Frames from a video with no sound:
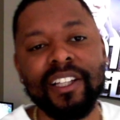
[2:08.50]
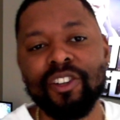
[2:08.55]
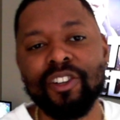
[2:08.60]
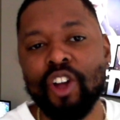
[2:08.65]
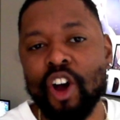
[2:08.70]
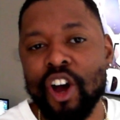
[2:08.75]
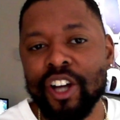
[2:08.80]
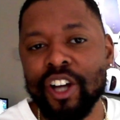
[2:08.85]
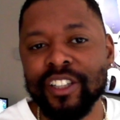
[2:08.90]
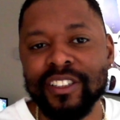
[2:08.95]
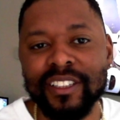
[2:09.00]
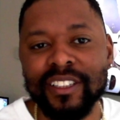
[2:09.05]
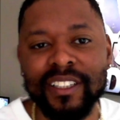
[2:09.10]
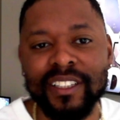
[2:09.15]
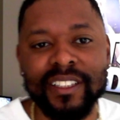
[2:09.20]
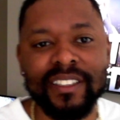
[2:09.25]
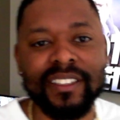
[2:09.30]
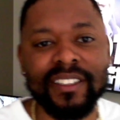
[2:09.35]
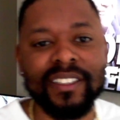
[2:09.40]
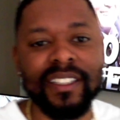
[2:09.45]
laws and
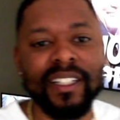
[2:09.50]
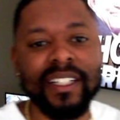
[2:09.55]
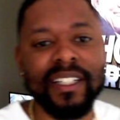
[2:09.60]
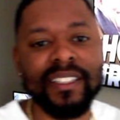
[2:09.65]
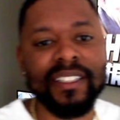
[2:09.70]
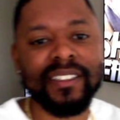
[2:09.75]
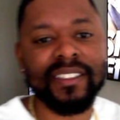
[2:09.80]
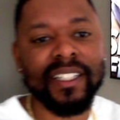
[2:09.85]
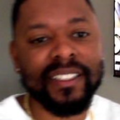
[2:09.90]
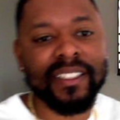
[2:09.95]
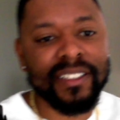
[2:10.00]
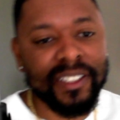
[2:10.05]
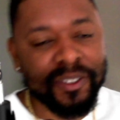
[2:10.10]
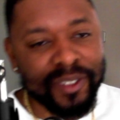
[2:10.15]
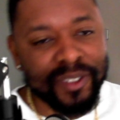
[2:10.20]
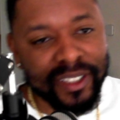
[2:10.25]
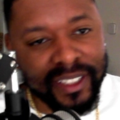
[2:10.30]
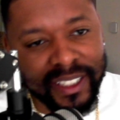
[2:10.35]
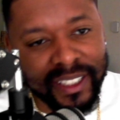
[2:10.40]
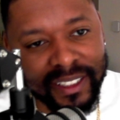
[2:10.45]
incentives
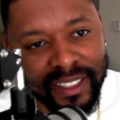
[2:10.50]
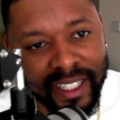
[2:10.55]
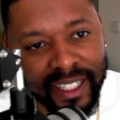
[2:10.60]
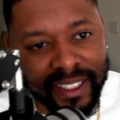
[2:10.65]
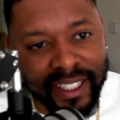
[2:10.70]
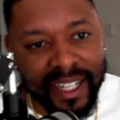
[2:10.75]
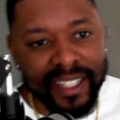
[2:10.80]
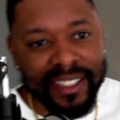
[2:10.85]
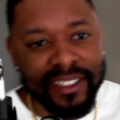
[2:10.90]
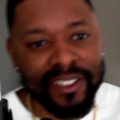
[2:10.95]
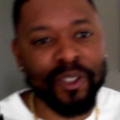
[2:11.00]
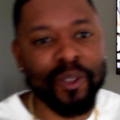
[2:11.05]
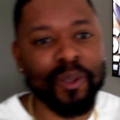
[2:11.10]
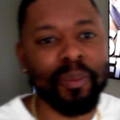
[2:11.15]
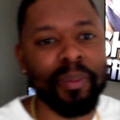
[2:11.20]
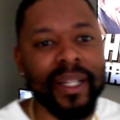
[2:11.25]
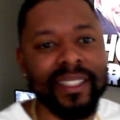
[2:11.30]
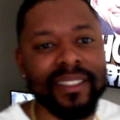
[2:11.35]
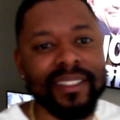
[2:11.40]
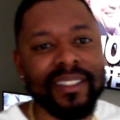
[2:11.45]
and things like that. So
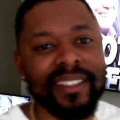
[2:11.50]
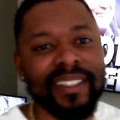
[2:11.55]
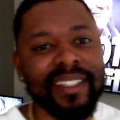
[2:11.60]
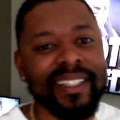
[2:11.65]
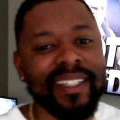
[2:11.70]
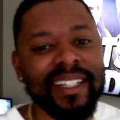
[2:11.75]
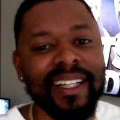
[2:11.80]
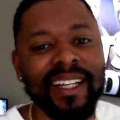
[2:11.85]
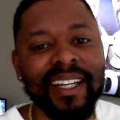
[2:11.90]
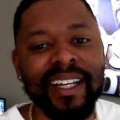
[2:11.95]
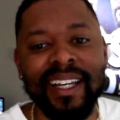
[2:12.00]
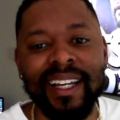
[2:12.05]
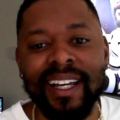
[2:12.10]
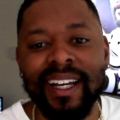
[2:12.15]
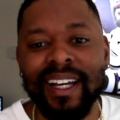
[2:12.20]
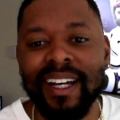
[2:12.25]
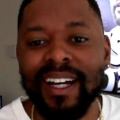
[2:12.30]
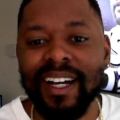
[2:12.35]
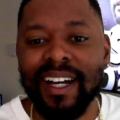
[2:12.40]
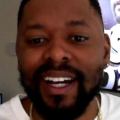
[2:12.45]
basically,
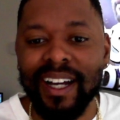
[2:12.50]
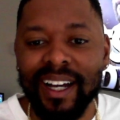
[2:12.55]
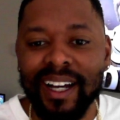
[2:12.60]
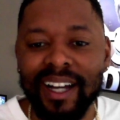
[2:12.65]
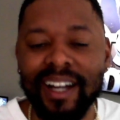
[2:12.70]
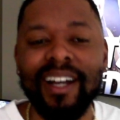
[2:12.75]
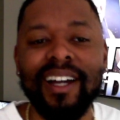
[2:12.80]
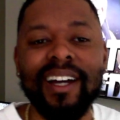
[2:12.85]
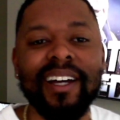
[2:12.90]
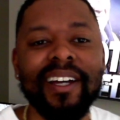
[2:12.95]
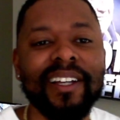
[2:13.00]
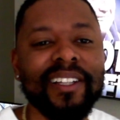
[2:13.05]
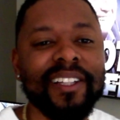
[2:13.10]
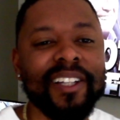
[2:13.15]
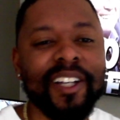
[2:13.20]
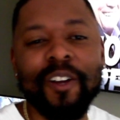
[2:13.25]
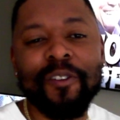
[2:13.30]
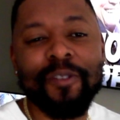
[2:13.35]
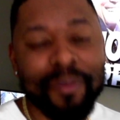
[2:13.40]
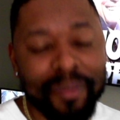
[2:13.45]
the
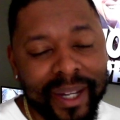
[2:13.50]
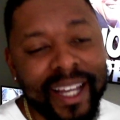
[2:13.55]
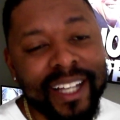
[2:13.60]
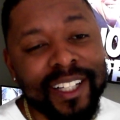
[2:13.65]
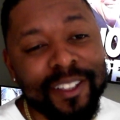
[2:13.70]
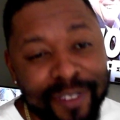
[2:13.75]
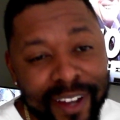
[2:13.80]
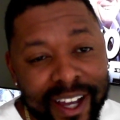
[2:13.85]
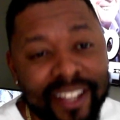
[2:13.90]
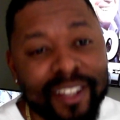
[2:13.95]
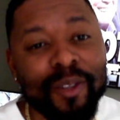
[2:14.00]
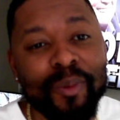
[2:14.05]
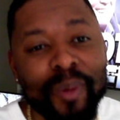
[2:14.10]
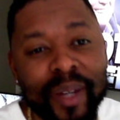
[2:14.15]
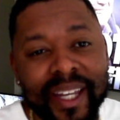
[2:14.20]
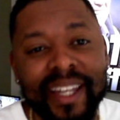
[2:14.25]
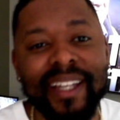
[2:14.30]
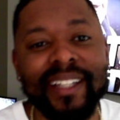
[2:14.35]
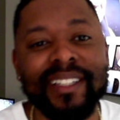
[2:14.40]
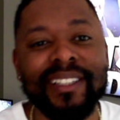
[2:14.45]
government has found a
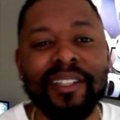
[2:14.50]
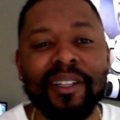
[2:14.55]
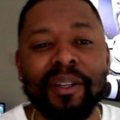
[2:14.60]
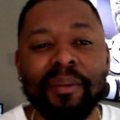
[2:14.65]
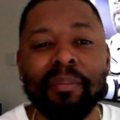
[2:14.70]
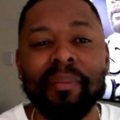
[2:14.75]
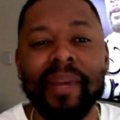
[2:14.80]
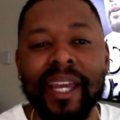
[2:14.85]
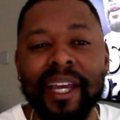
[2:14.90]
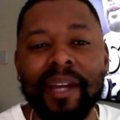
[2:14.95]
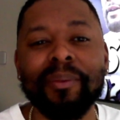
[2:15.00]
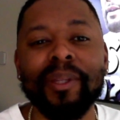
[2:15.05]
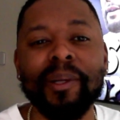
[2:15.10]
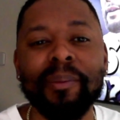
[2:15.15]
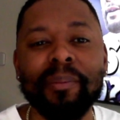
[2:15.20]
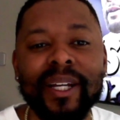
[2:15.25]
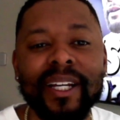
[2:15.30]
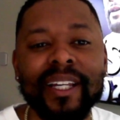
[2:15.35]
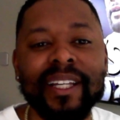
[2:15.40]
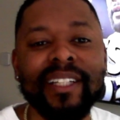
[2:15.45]
way to make up their
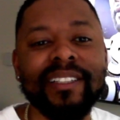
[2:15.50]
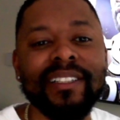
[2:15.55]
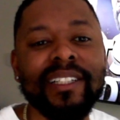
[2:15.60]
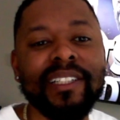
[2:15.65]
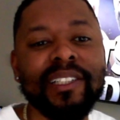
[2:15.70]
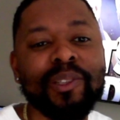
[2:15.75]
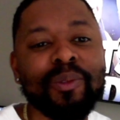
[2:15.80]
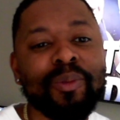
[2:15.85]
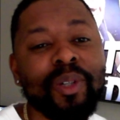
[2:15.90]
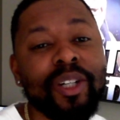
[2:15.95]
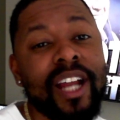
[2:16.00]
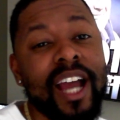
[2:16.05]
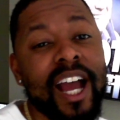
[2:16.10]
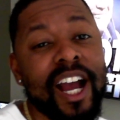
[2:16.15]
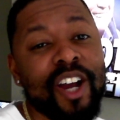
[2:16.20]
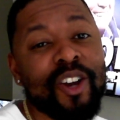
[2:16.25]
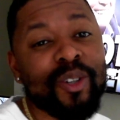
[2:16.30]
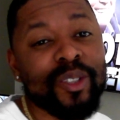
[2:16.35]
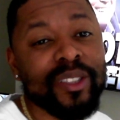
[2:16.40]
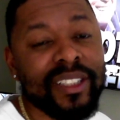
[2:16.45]
money since we're not
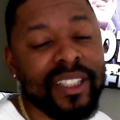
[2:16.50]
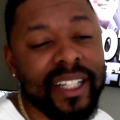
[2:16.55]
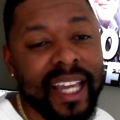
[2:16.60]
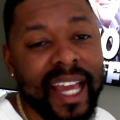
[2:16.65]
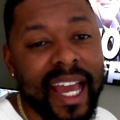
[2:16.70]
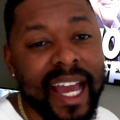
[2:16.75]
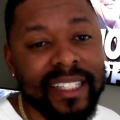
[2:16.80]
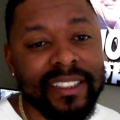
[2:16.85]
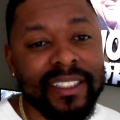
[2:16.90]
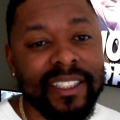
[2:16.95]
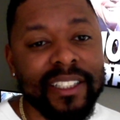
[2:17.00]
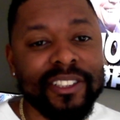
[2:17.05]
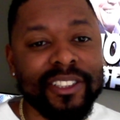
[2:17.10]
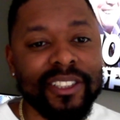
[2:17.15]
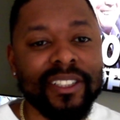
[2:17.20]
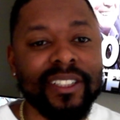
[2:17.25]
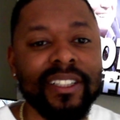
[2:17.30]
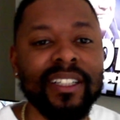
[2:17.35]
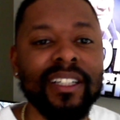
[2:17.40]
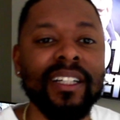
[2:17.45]
going to the gas
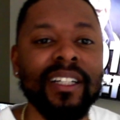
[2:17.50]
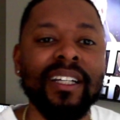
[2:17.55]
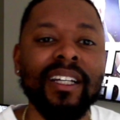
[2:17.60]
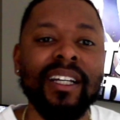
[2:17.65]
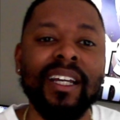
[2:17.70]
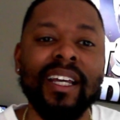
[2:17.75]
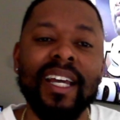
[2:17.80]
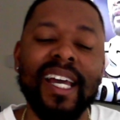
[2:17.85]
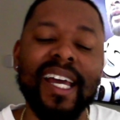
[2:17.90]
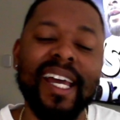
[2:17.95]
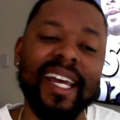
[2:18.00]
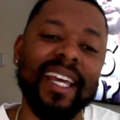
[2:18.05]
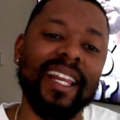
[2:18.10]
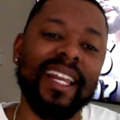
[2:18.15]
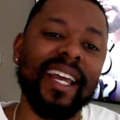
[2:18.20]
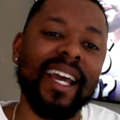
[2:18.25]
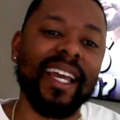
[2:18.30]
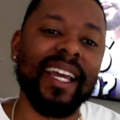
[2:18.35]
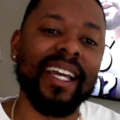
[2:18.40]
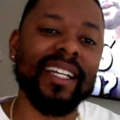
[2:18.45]
station. And
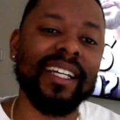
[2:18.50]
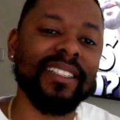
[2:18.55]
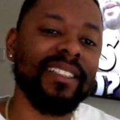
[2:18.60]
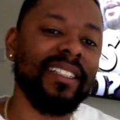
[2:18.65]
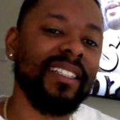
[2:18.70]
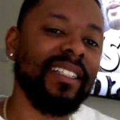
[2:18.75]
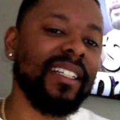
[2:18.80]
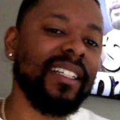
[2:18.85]
I guess